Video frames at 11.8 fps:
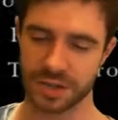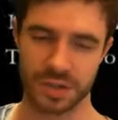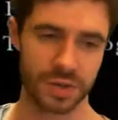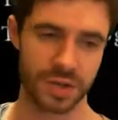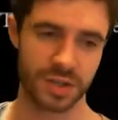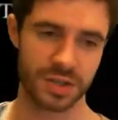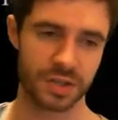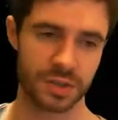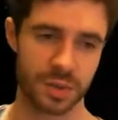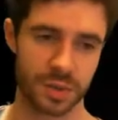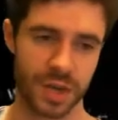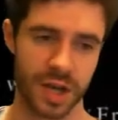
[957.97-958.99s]
You're talking
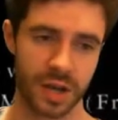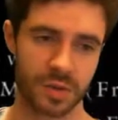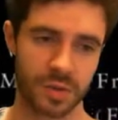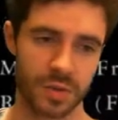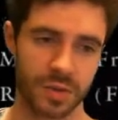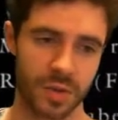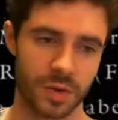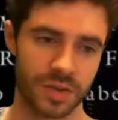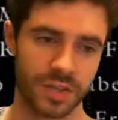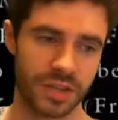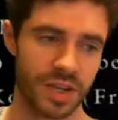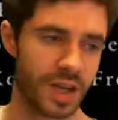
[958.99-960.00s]
2-3 hours worth of
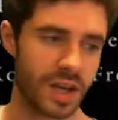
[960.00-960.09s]
content